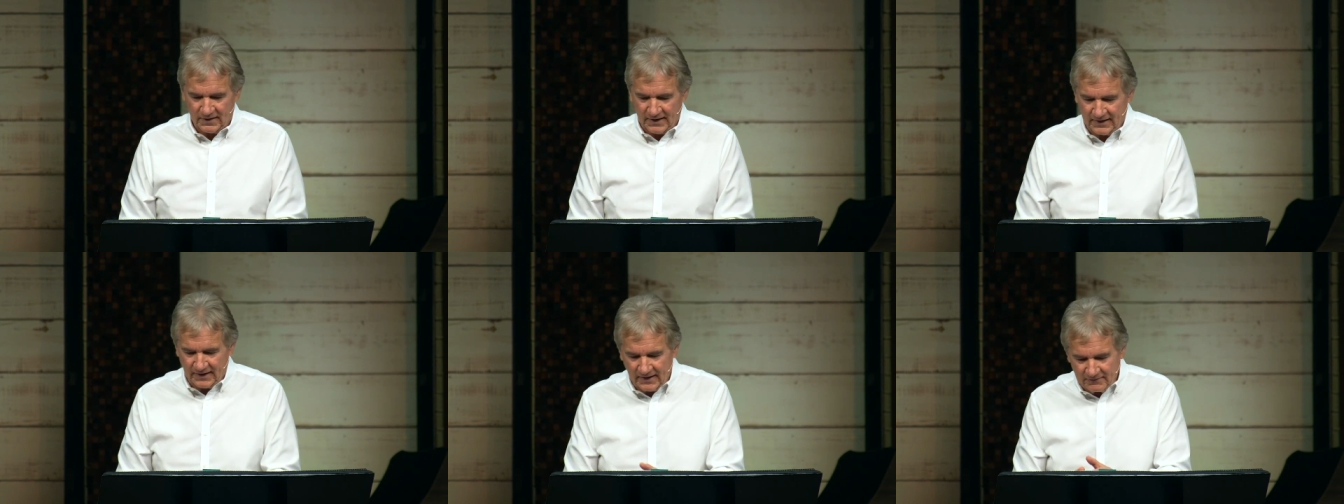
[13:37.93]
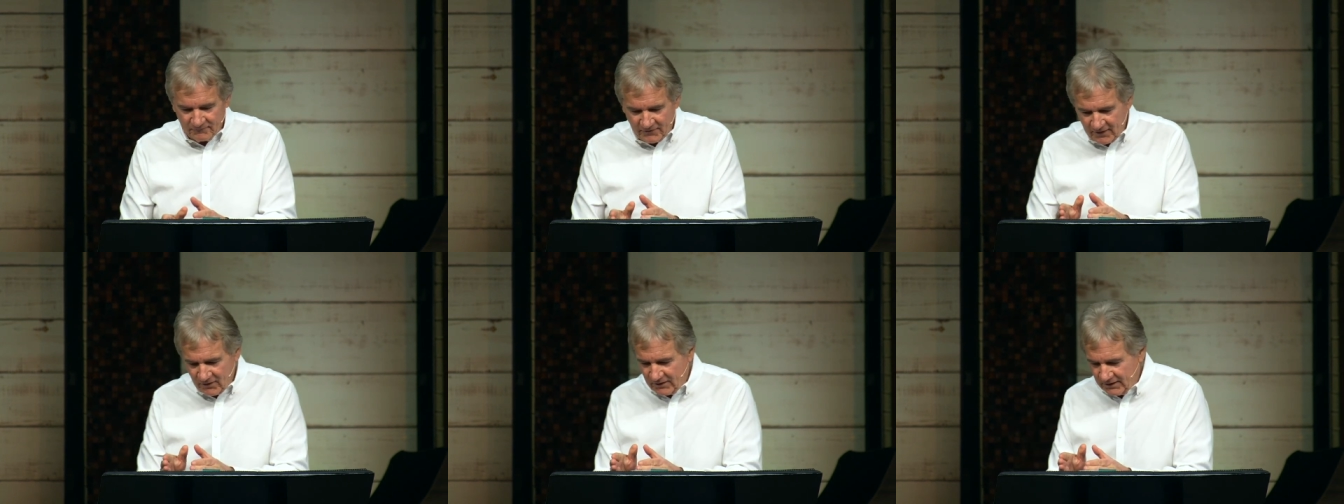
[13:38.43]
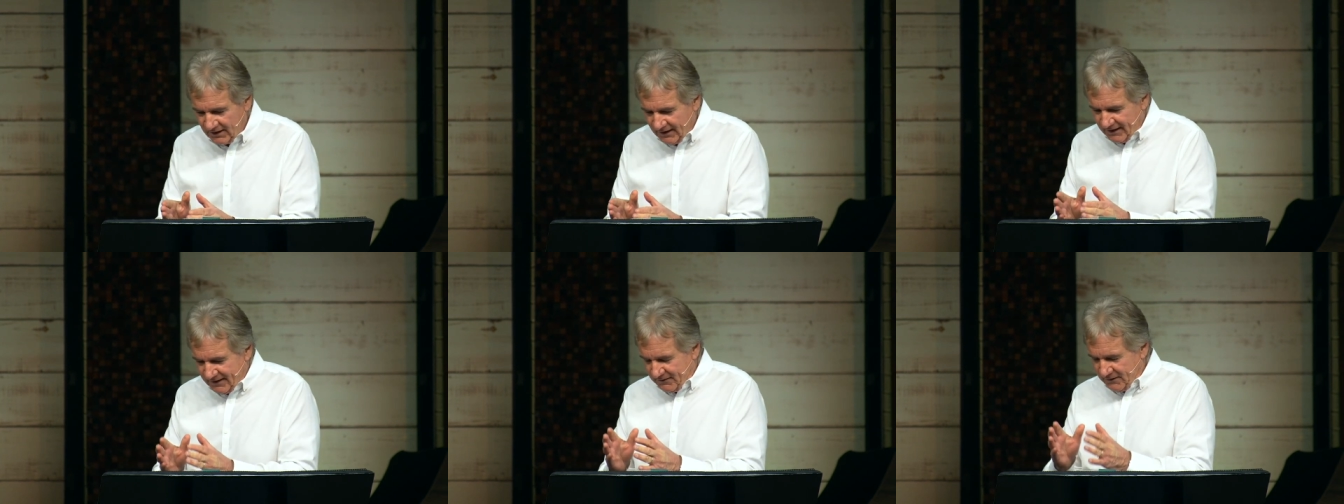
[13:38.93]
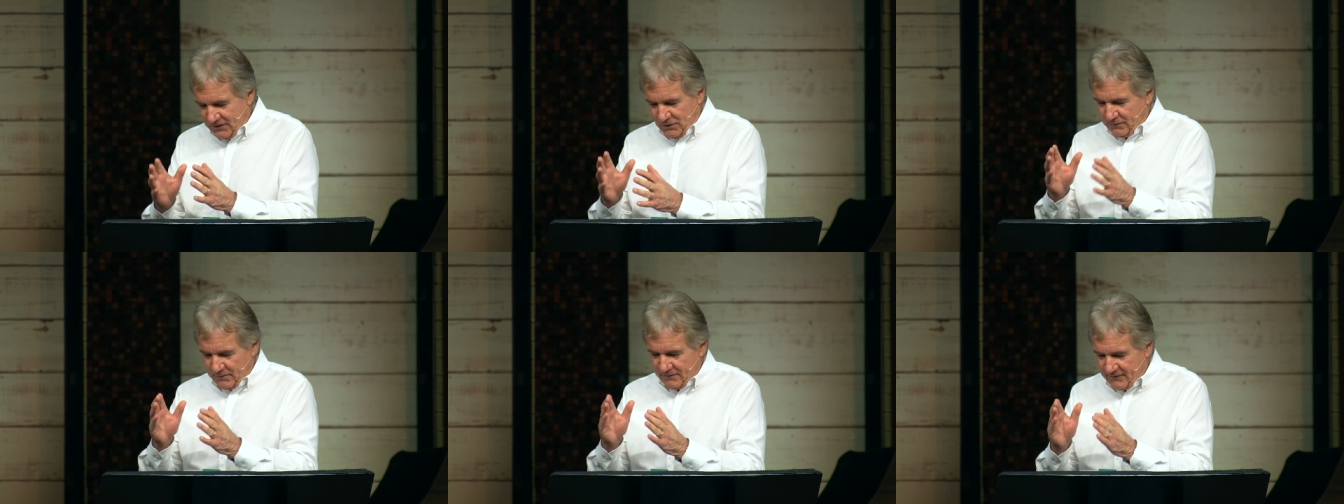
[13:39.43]
And, and, very, you
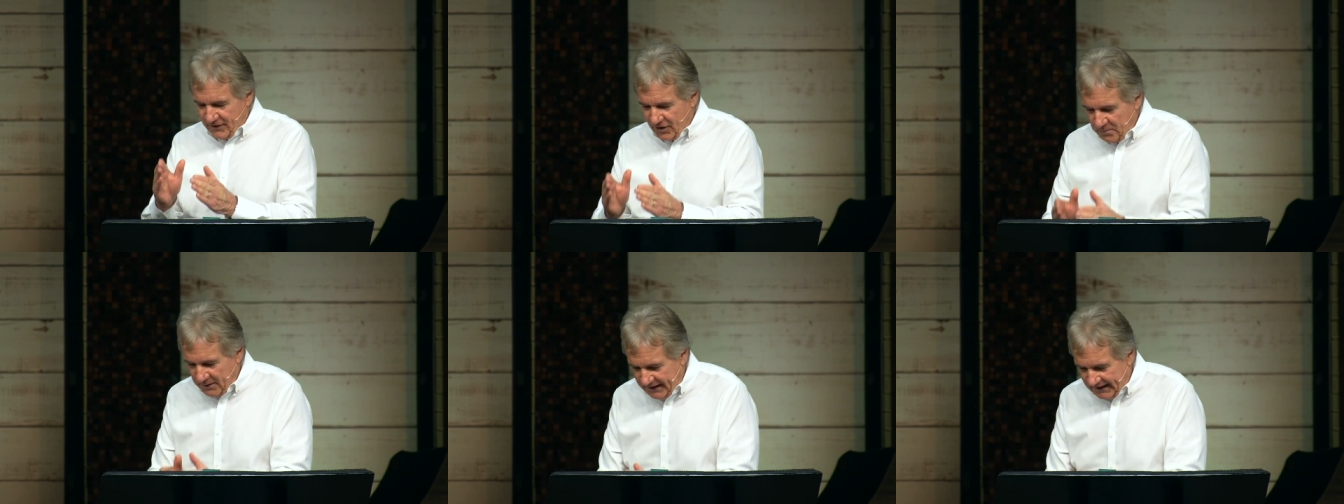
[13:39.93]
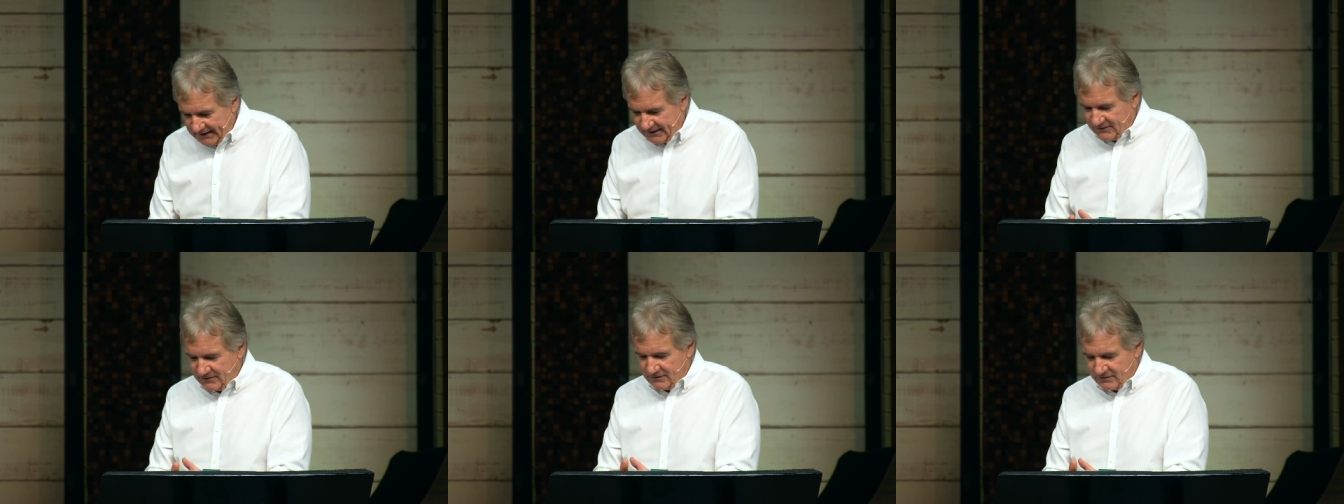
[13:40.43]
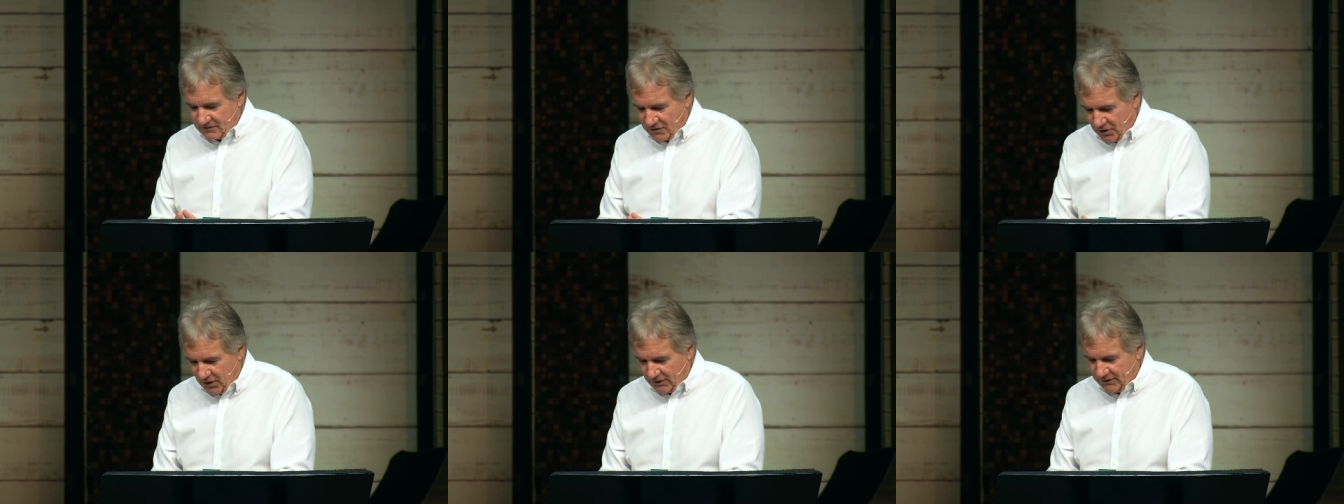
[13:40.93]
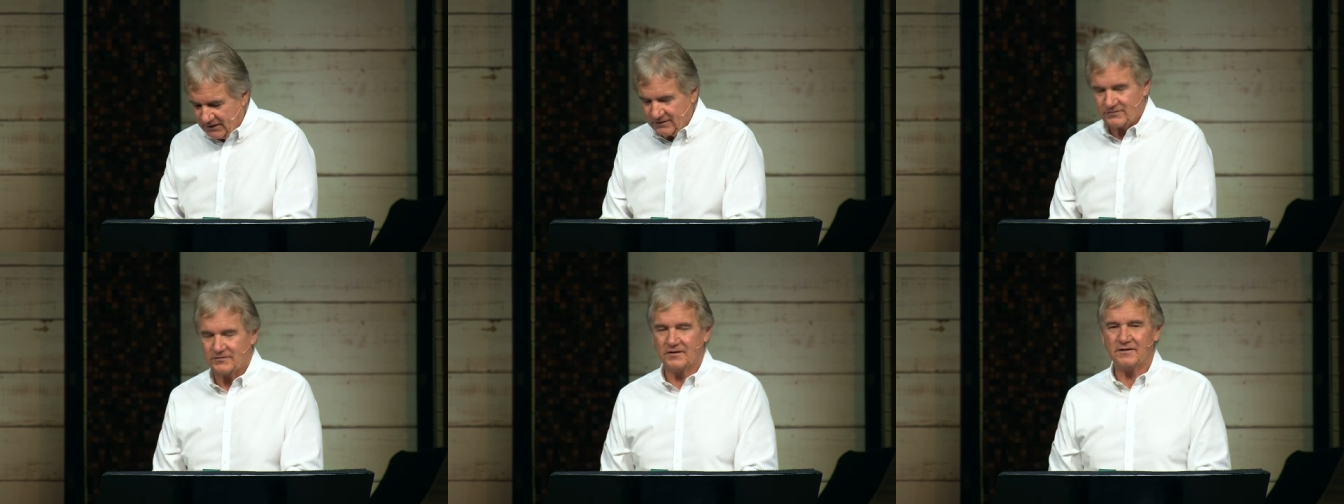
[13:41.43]
know, from the very beginning since the garden, he
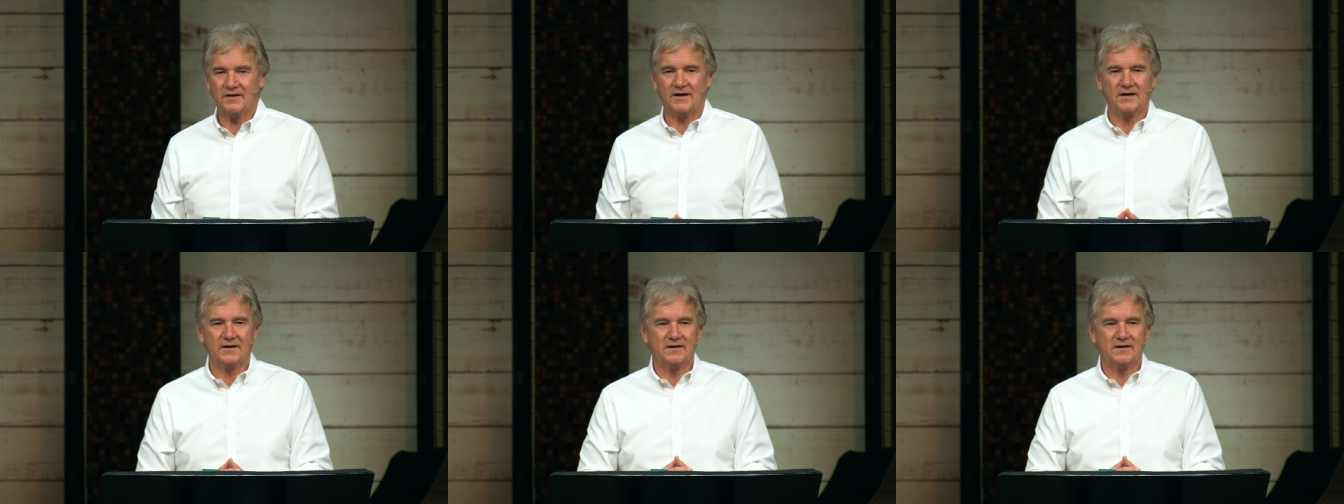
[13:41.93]
has done that.